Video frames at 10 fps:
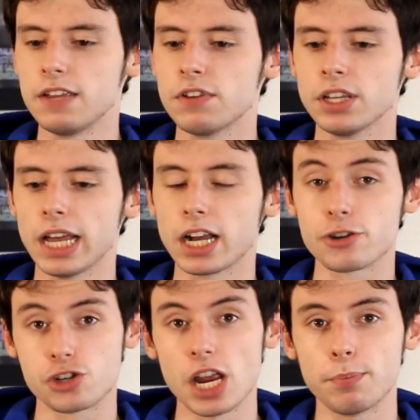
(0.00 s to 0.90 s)
Even like
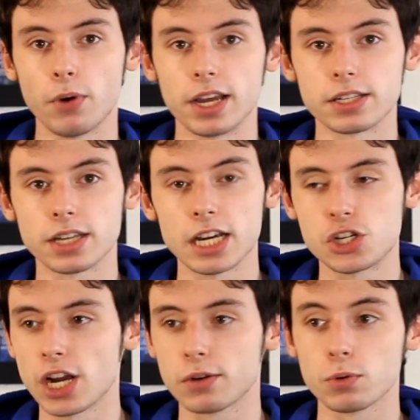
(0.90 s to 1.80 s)
on Shapeways,
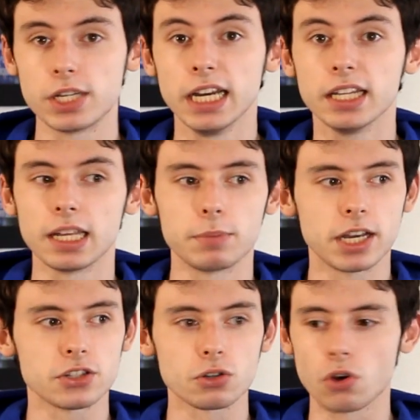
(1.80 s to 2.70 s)
I check routinely
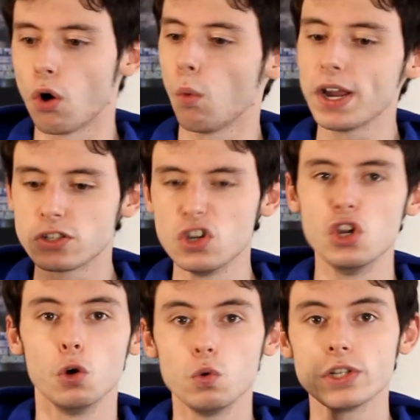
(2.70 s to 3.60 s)
because there's always
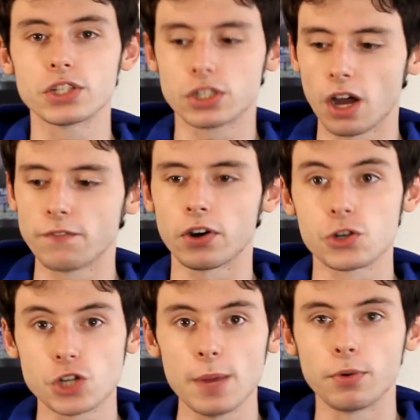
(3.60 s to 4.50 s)
new stuff
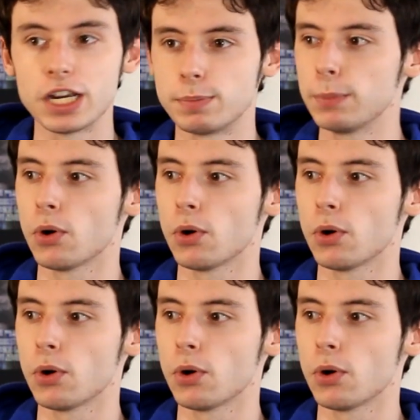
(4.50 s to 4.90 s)
on Shapeways.